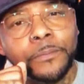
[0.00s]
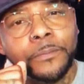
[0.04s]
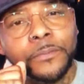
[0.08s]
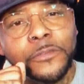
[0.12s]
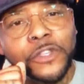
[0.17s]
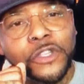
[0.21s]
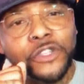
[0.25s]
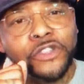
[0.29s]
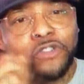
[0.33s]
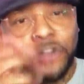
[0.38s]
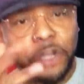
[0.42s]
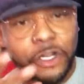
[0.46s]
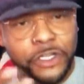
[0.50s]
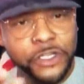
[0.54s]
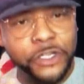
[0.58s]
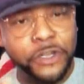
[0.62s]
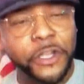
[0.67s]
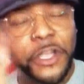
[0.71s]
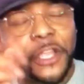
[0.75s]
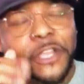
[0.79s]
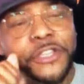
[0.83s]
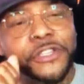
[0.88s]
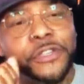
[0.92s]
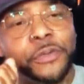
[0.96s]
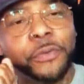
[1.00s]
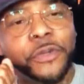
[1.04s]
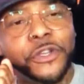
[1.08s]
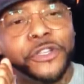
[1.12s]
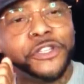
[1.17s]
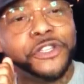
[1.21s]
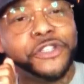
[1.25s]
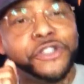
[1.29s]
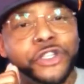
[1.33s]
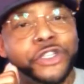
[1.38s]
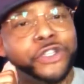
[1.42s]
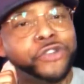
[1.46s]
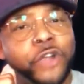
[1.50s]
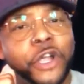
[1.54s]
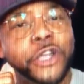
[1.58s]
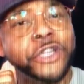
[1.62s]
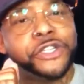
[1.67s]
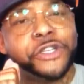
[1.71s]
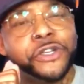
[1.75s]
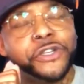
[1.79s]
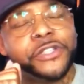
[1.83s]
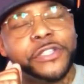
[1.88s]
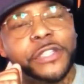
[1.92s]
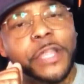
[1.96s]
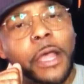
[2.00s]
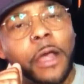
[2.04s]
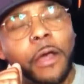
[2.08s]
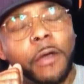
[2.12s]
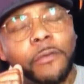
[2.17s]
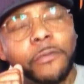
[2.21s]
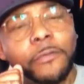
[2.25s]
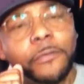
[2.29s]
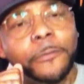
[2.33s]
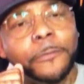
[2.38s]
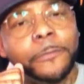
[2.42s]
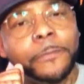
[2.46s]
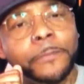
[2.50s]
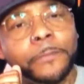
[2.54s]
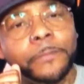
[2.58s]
to trust your intuition, to trust yourself.